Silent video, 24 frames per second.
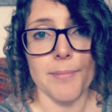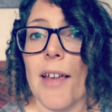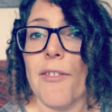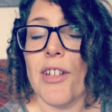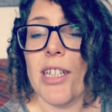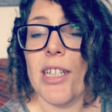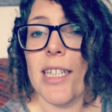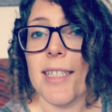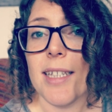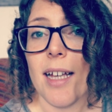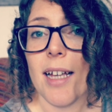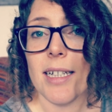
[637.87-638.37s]
If
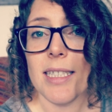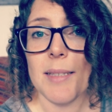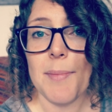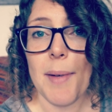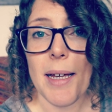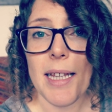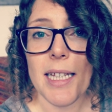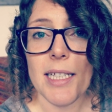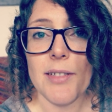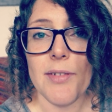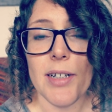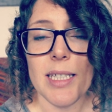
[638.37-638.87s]
you decide to
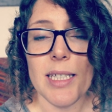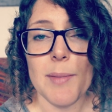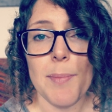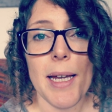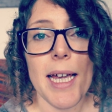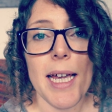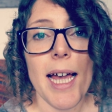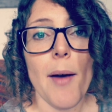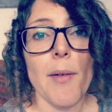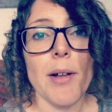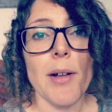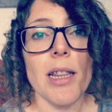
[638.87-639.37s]
make this
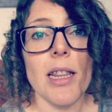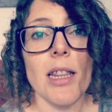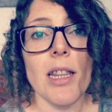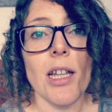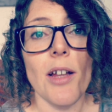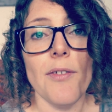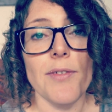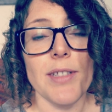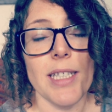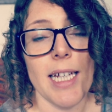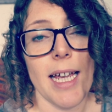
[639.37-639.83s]
recipe, I would love